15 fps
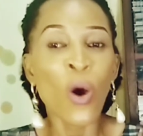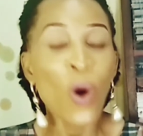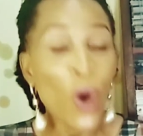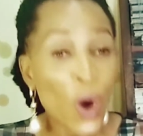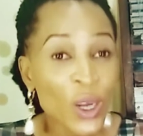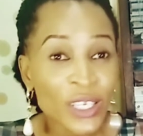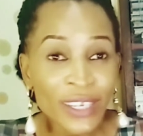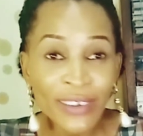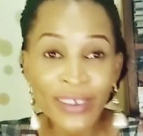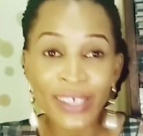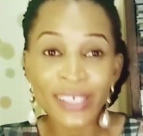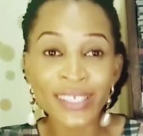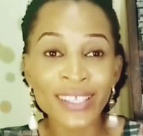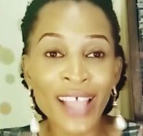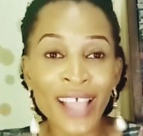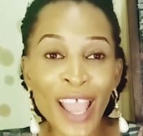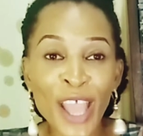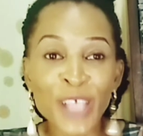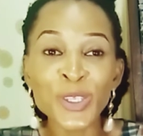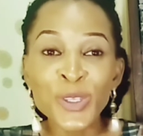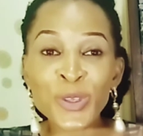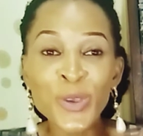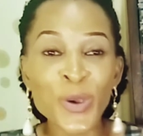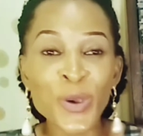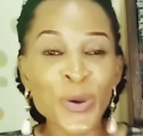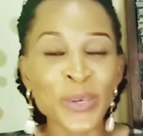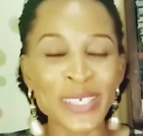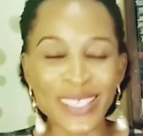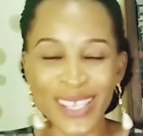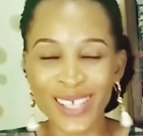old Christians, new
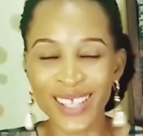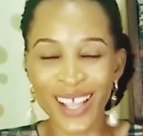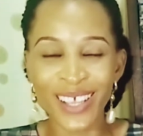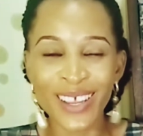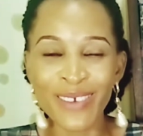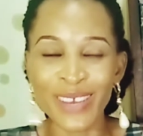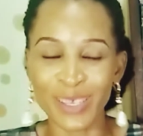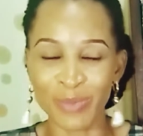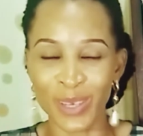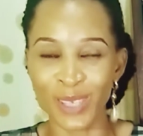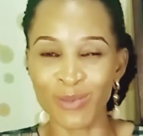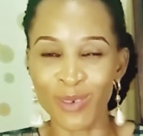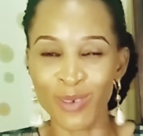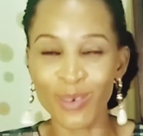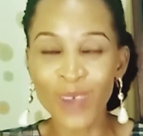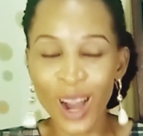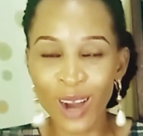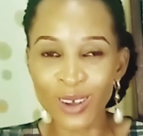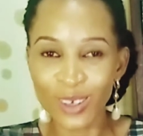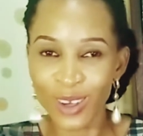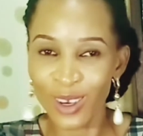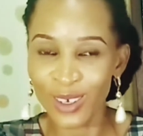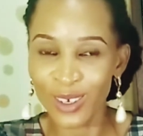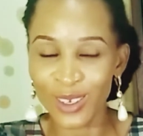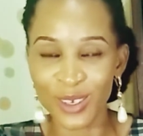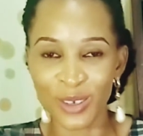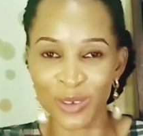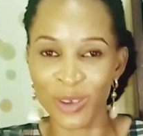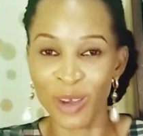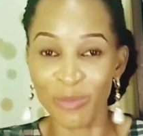Christians, like irrespective of how long
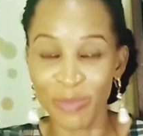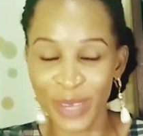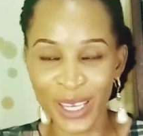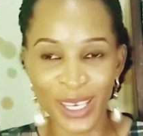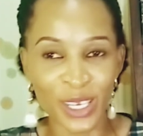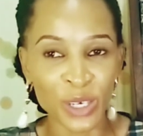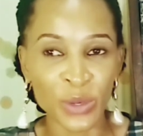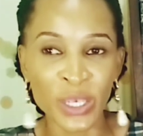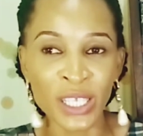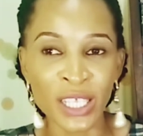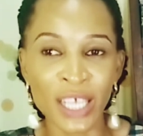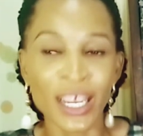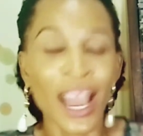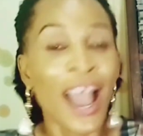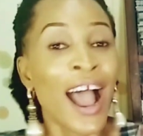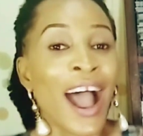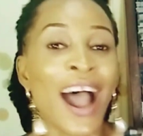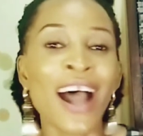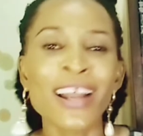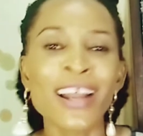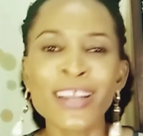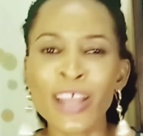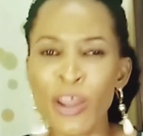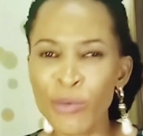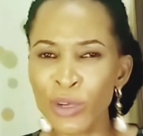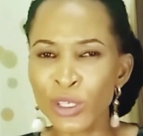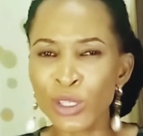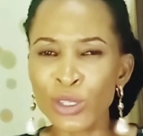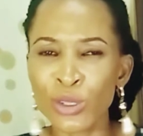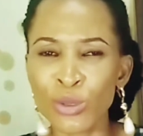you have been a Christian, and
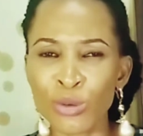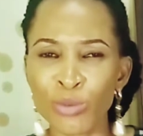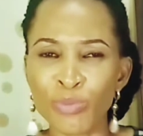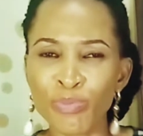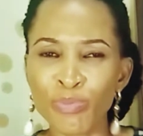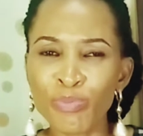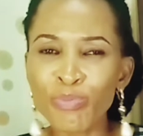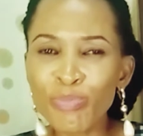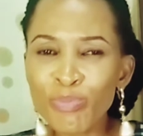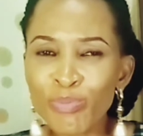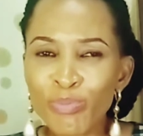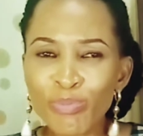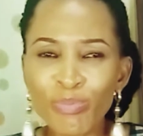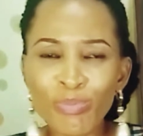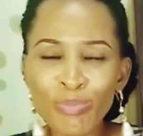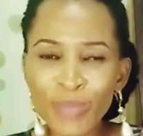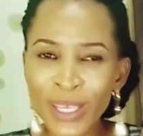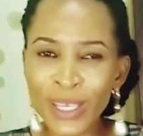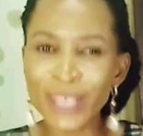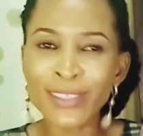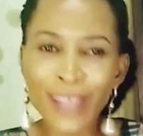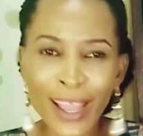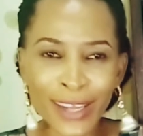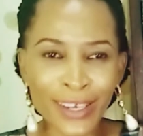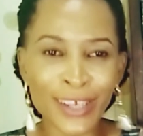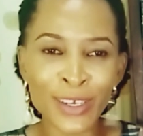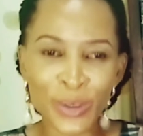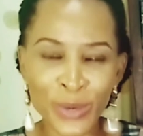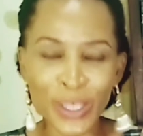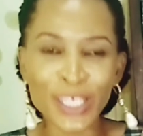even to
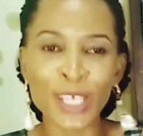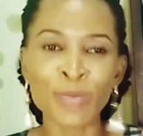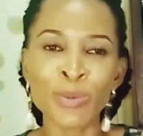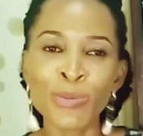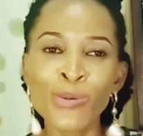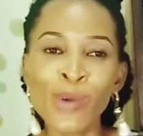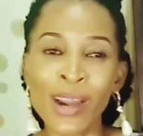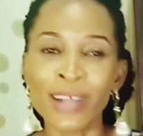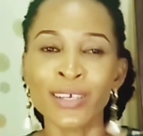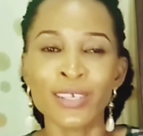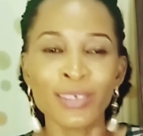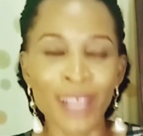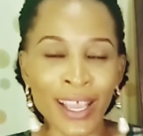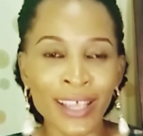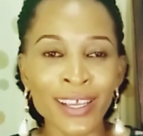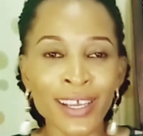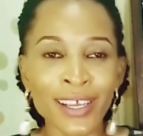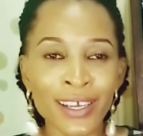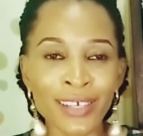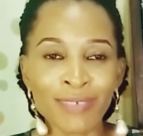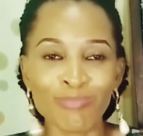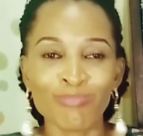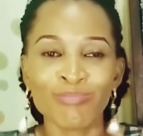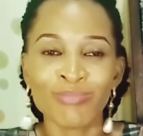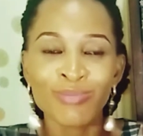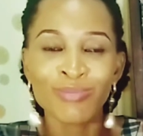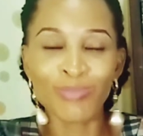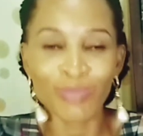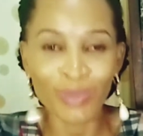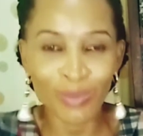intending Christians, people who are like
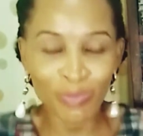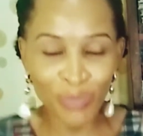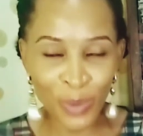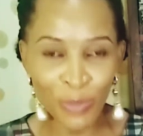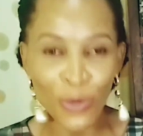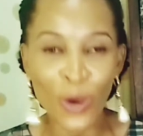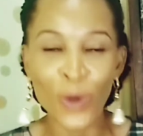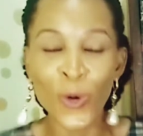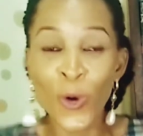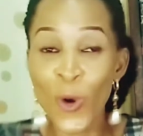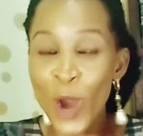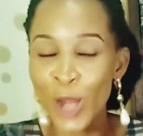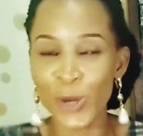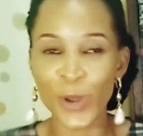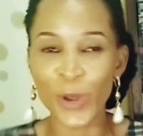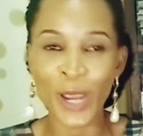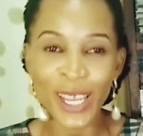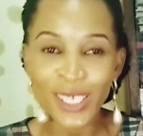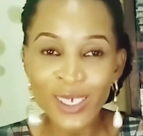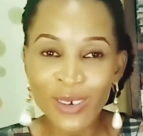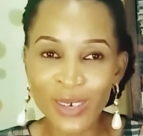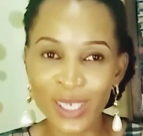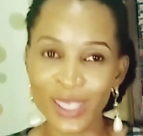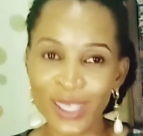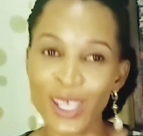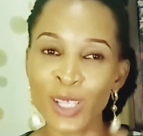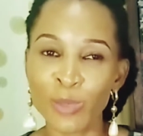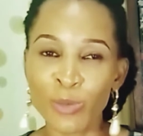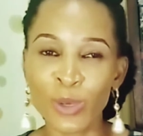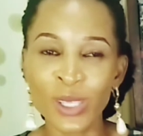people who are not yet
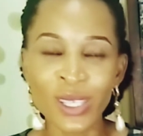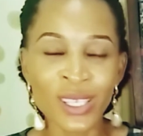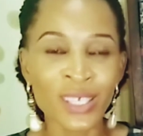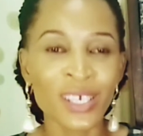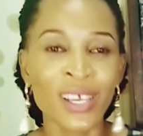Christians but